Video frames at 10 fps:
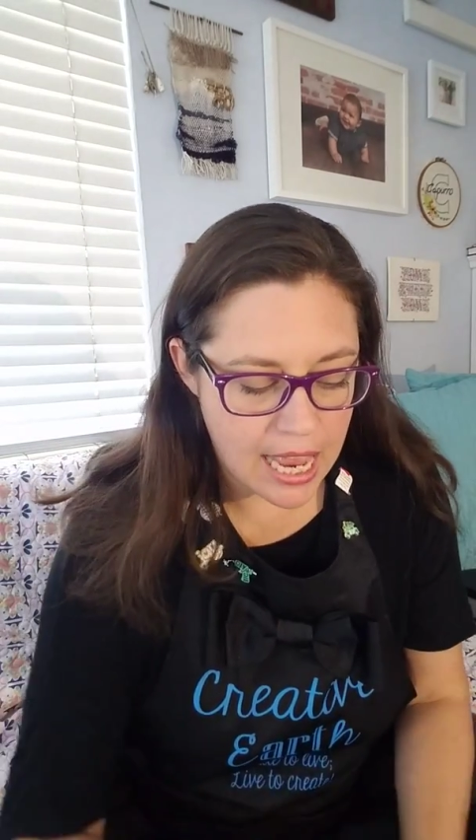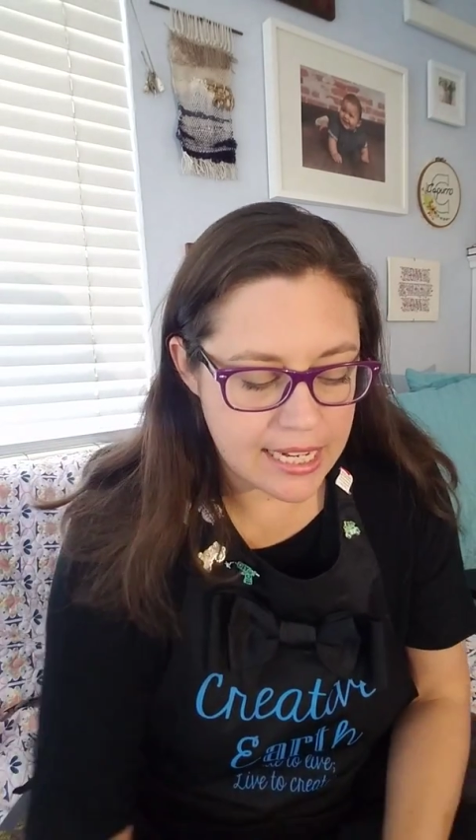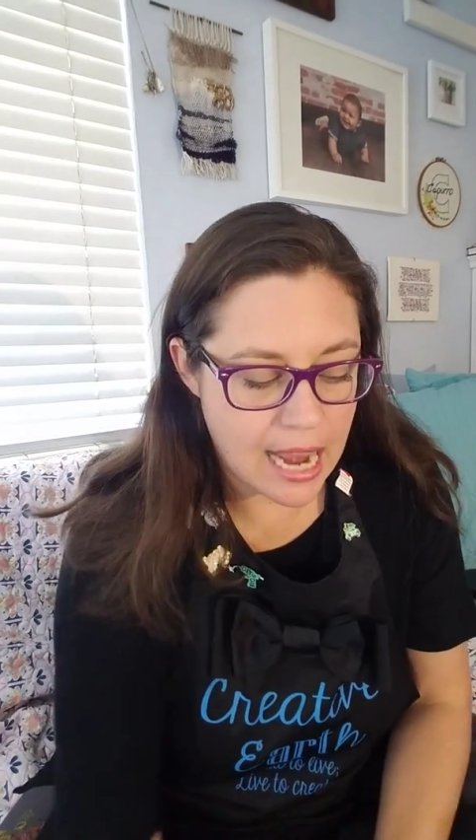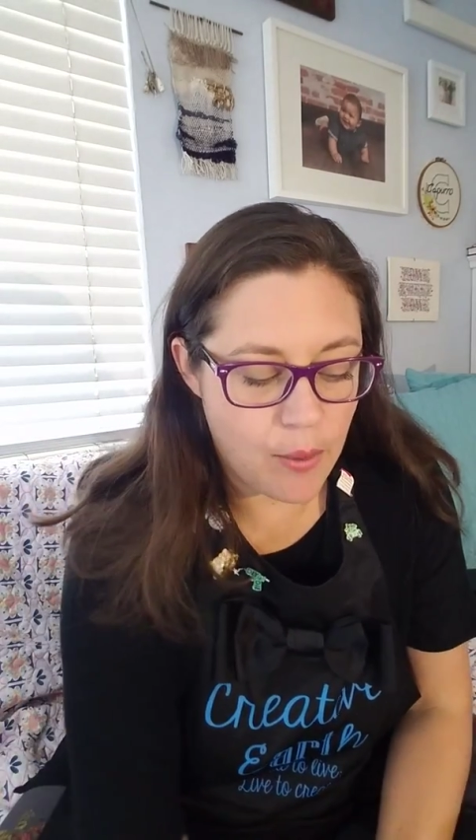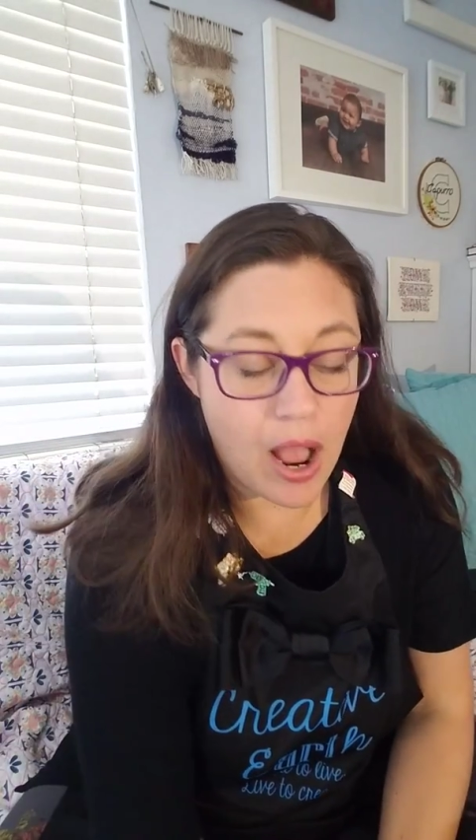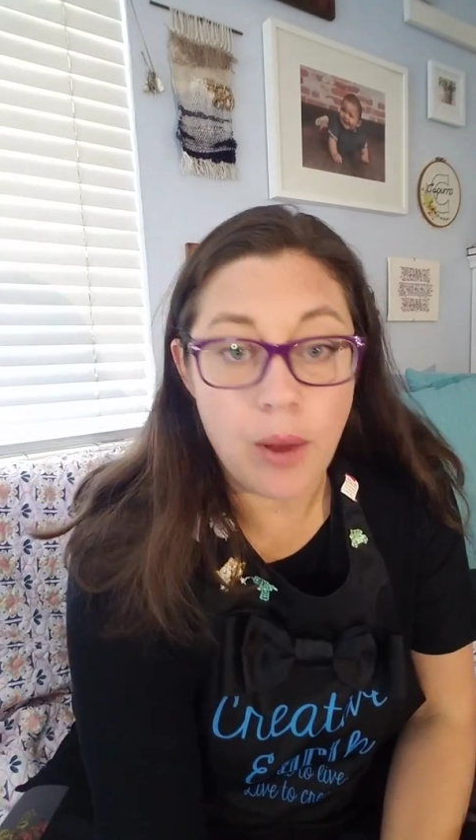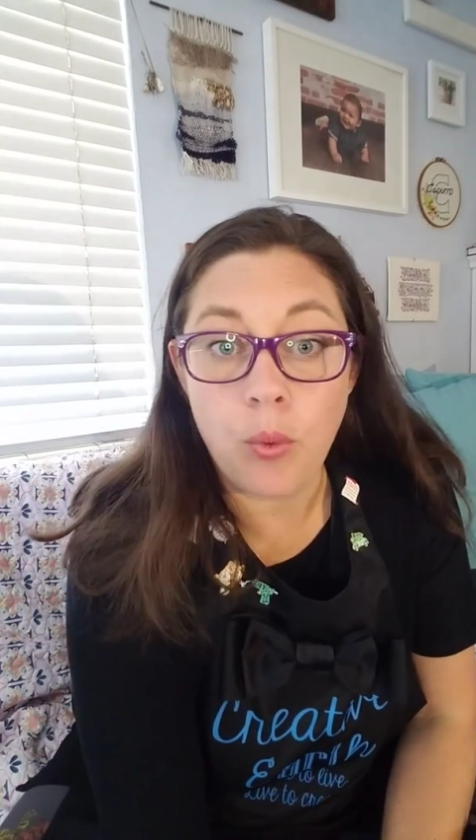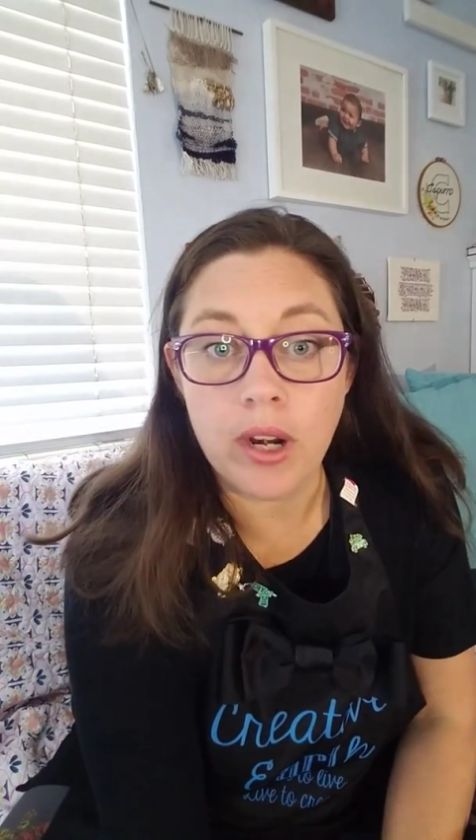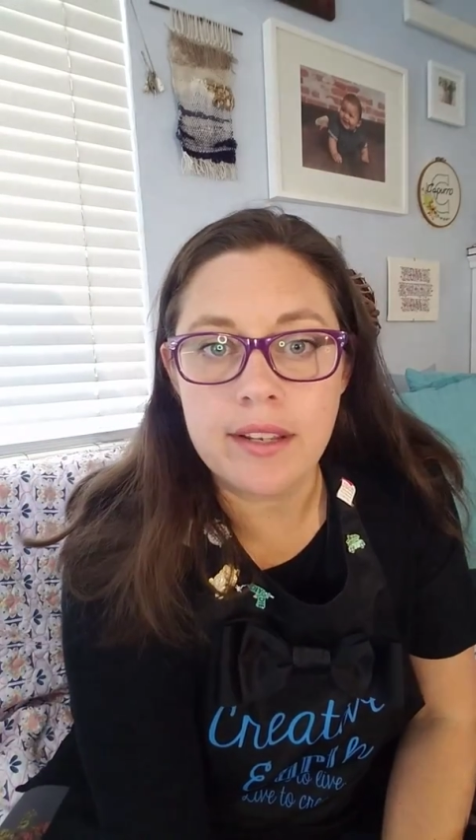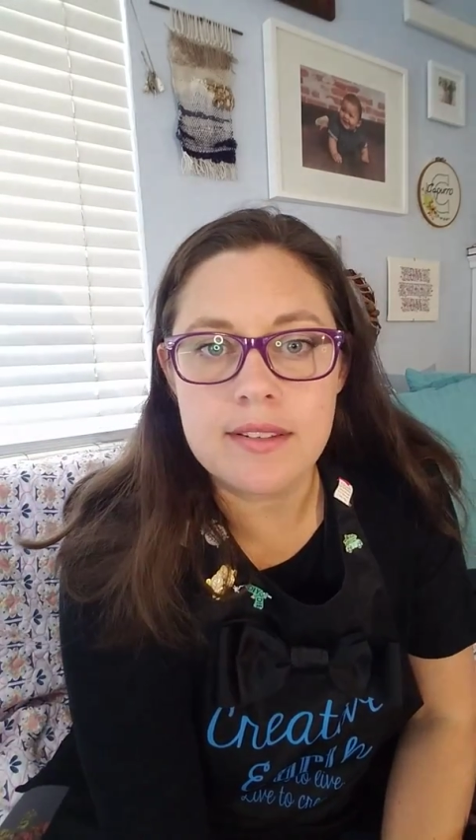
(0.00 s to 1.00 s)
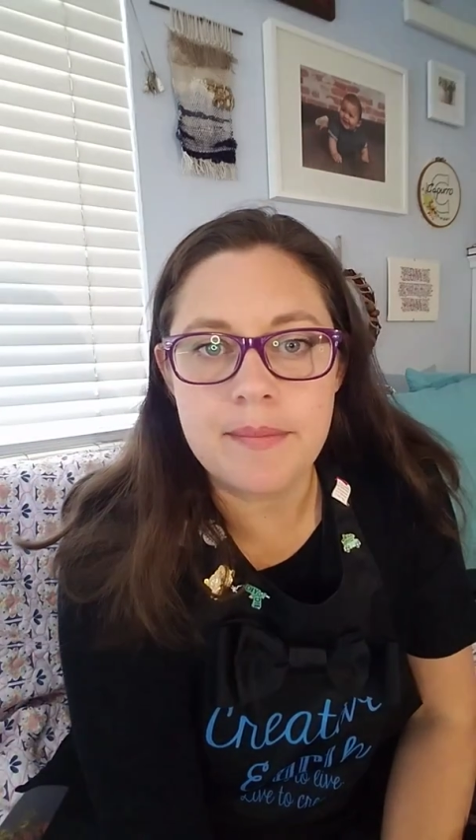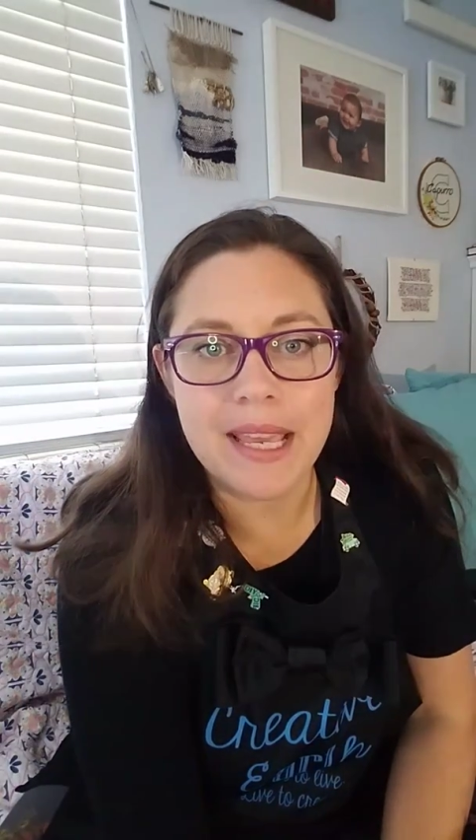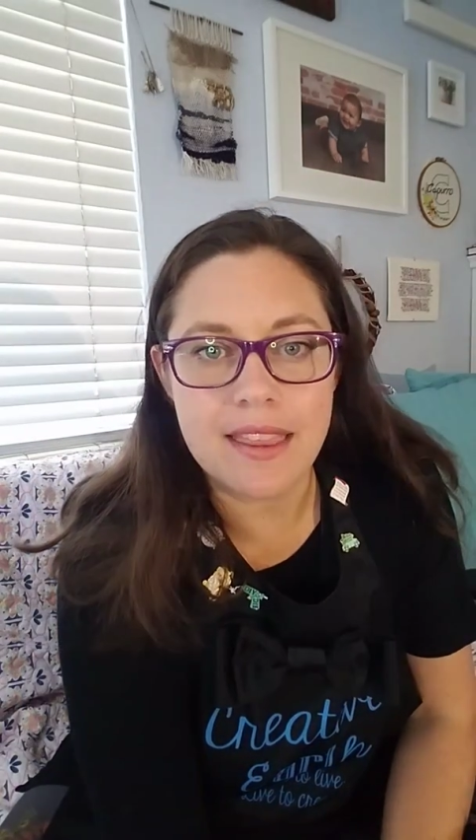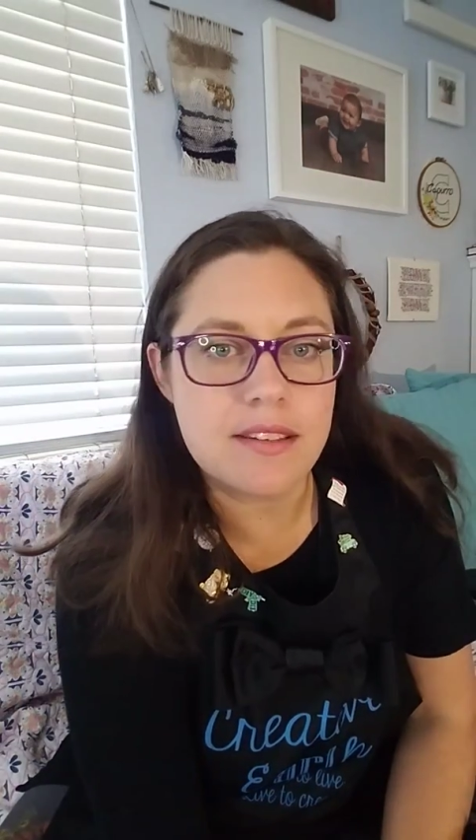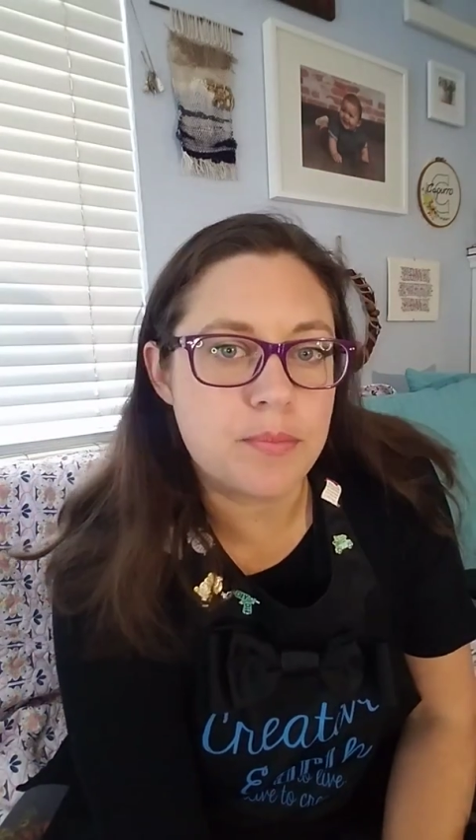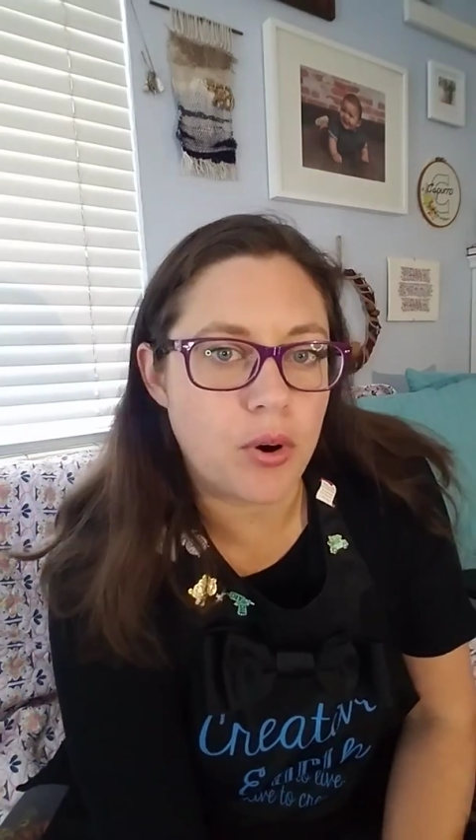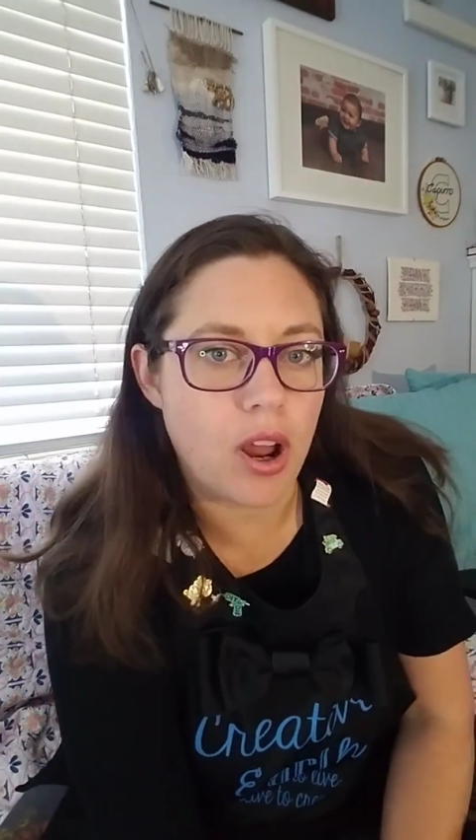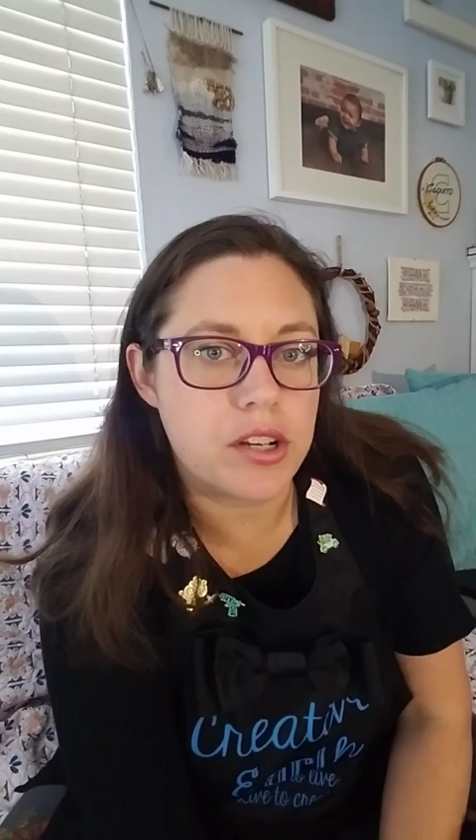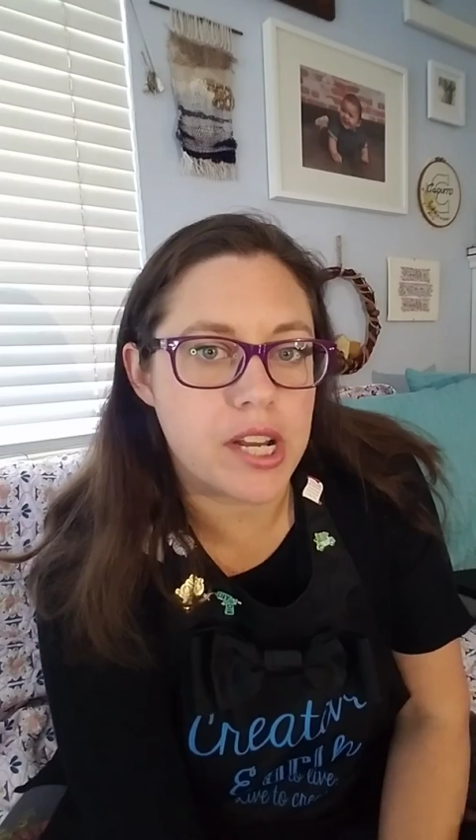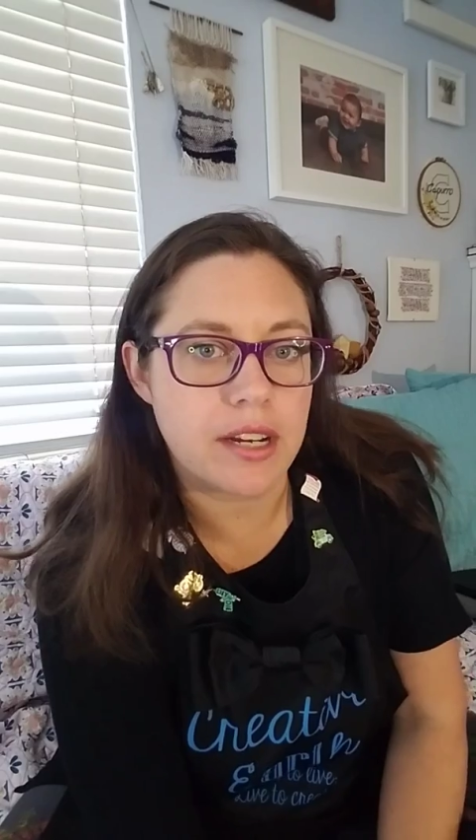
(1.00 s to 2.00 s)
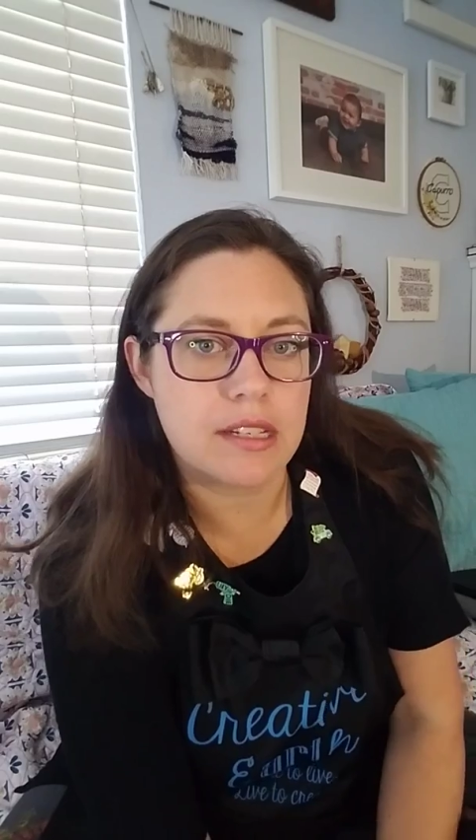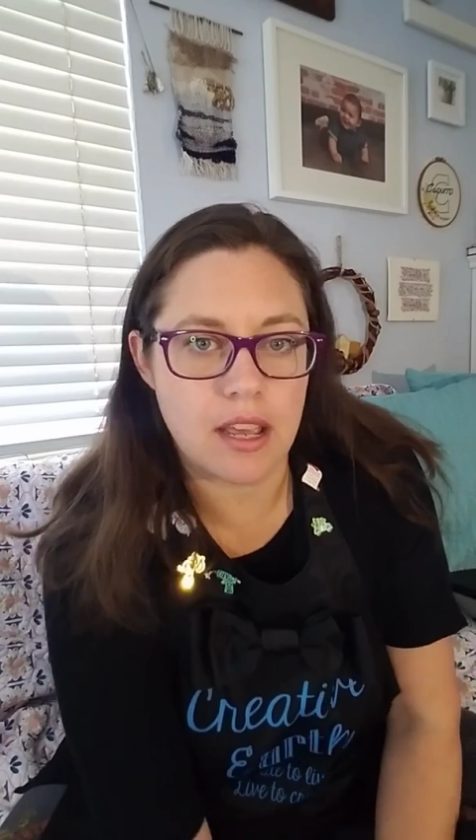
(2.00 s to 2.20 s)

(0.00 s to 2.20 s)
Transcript: Now, I wanted to make this project,